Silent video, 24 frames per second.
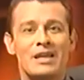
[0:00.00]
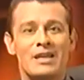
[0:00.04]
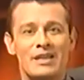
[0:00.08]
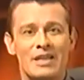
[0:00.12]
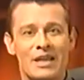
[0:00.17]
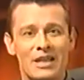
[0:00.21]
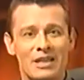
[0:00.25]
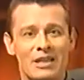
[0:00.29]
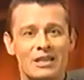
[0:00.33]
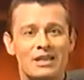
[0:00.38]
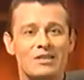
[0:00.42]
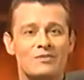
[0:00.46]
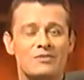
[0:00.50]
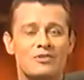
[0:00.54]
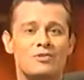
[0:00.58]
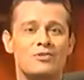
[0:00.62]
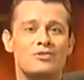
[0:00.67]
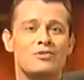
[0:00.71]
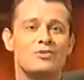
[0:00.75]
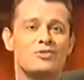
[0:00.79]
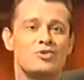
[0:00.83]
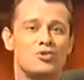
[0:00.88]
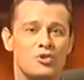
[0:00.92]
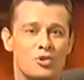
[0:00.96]
They can even
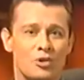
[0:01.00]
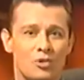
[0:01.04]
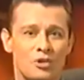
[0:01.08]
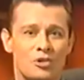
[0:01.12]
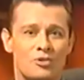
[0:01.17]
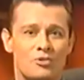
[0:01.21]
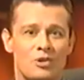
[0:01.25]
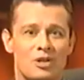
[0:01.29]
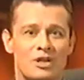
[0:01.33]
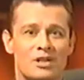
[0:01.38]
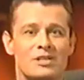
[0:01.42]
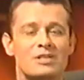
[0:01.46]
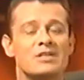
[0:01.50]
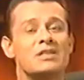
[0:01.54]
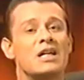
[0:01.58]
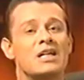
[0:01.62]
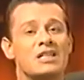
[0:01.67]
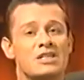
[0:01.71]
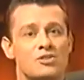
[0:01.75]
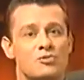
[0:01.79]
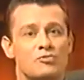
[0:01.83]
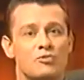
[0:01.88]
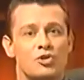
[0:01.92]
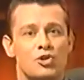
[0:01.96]
use your address
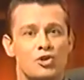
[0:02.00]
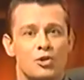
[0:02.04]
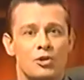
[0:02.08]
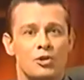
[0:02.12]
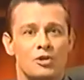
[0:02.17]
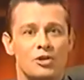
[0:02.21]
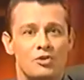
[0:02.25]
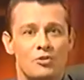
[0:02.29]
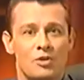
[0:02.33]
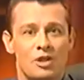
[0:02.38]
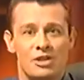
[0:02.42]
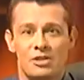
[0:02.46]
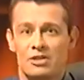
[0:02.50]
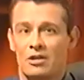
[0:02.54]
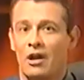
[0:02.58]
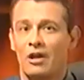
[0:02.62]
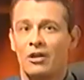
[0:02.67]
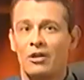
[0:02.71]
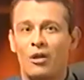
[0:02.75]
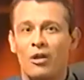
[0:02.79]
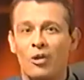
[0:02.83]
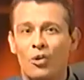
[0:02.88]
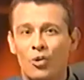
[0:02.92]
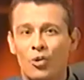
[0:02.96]
as the return address
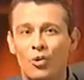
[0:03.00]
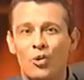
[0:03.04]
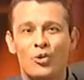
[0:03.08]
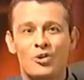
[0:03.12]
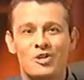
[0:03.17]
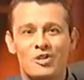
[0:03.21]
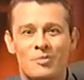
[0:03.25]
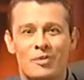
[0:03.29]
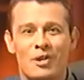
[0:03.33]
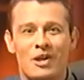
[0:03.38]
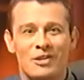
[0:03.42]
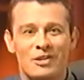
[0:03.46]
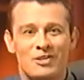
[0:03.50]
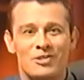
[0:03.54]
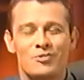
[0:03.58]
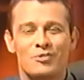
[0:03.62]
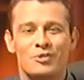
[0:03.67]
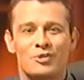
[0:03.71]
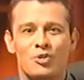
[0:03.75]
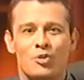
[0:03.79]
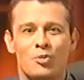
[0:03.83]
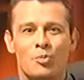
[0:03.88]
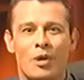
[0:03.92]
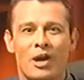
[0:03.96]
on all correspondence
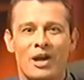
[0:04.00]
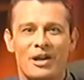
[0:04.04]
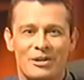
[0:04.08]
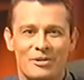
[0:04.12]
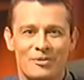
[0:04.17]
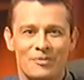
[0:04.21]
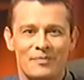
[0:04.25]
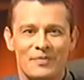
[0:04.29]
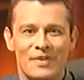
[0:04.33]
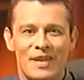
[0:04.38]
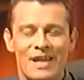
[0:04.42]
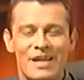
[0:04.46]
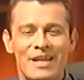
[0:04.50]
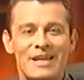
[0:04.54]
with your buyer.